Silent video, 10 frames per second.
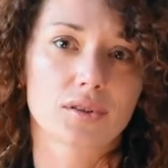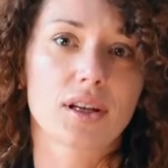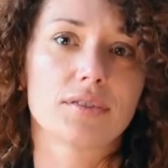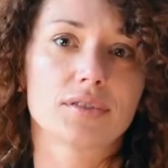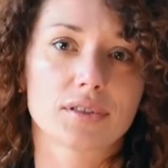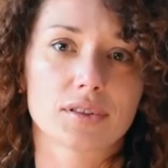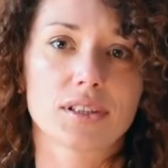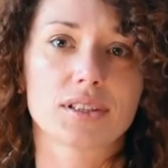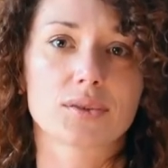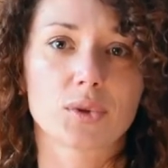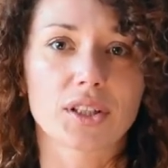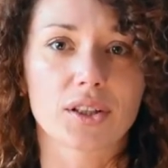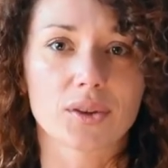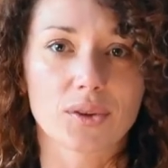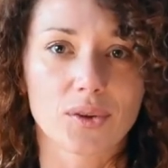level is
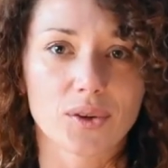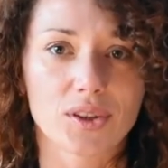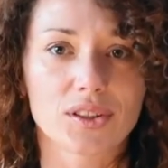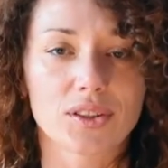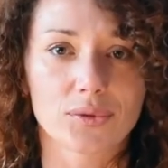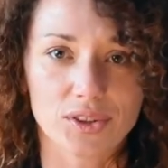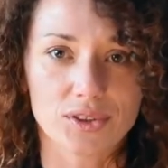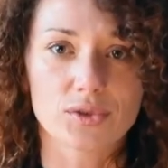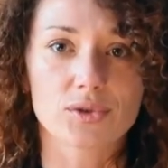working on a different